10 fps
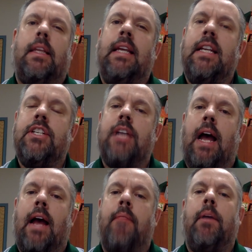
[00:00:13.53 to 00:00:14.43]
Each
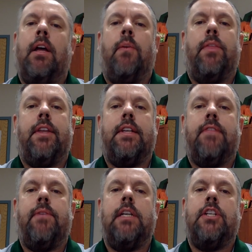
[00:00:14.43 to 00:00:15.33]
time with a
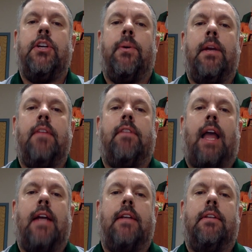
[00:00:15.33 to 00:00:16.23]
different degree of
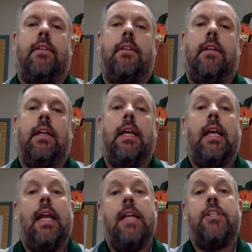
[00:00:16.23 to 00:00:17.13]
light,
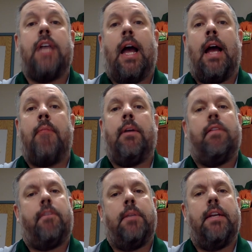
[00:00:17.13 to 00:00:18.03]
each time
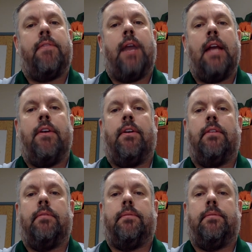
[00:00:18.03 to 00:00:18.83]
from a different angle.